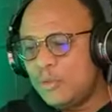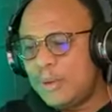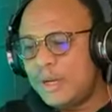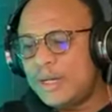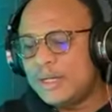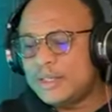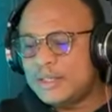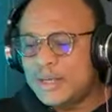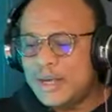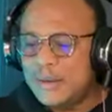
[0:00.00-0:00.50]

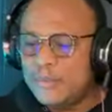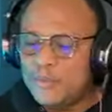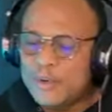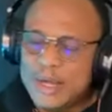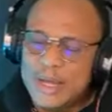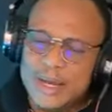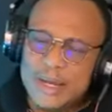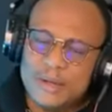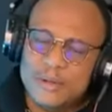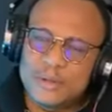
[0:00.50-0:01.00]
so, by the
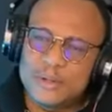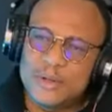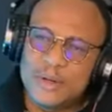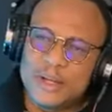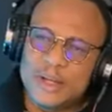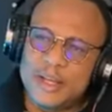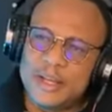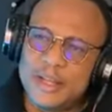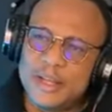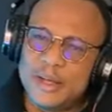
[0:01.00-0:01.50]
time we are now
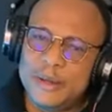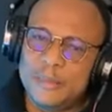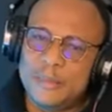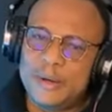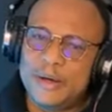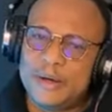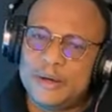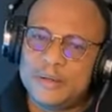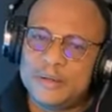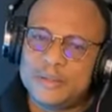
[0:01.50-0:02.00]
talking
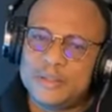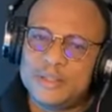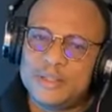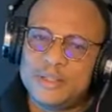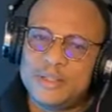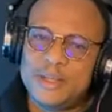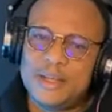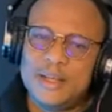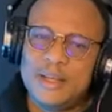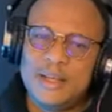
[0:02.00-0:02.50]

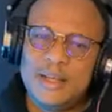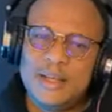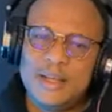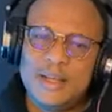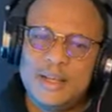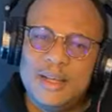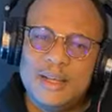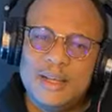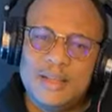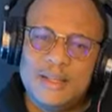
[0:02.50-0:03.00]
about
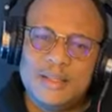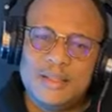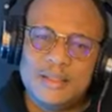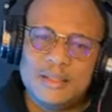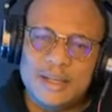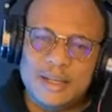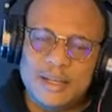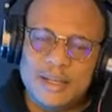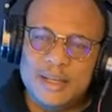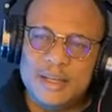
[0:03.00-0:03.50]

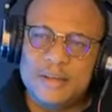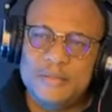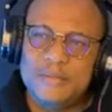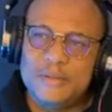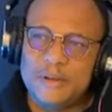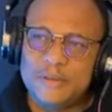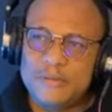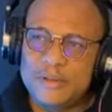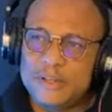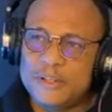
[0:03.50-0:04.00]
the
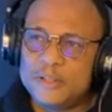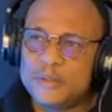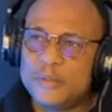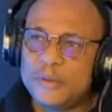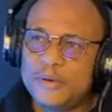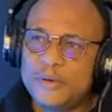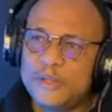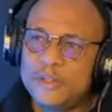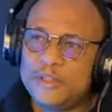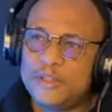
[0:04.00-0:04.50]
gift of
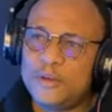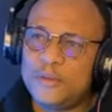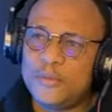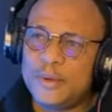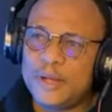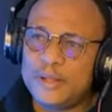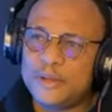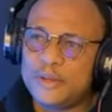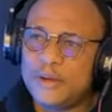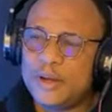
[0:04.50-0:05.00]

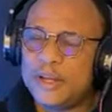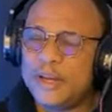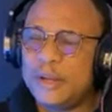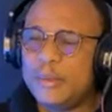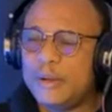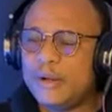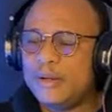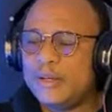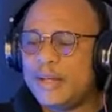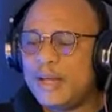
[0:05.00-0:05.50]
inspiration, we are
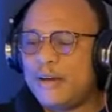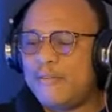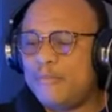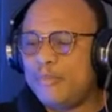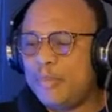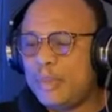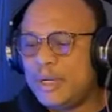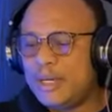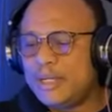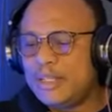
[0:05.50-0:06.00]
talking about the
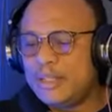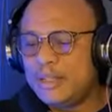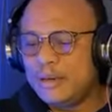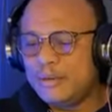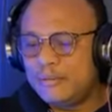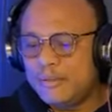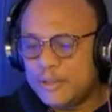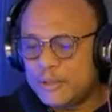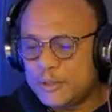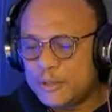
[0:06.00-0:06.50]

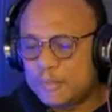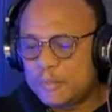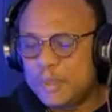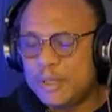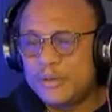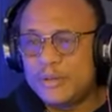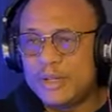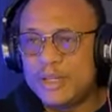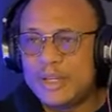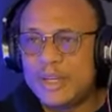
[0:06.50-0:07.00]
ability of the
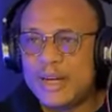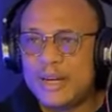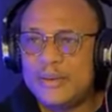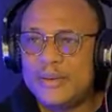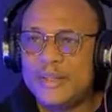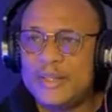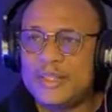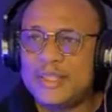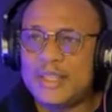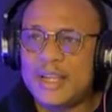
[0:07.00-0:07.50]
Spirit
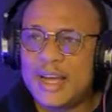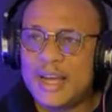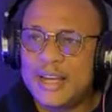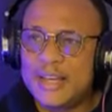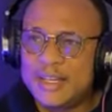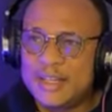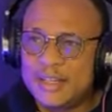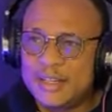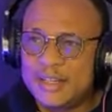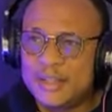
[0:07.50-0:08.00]
that
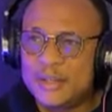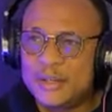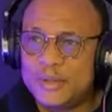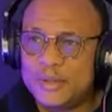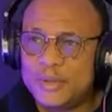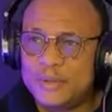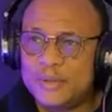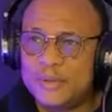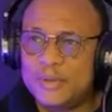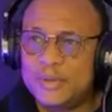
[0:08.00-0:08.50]
resides in
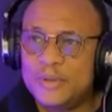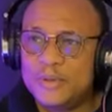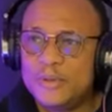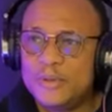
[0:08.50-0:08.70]
you,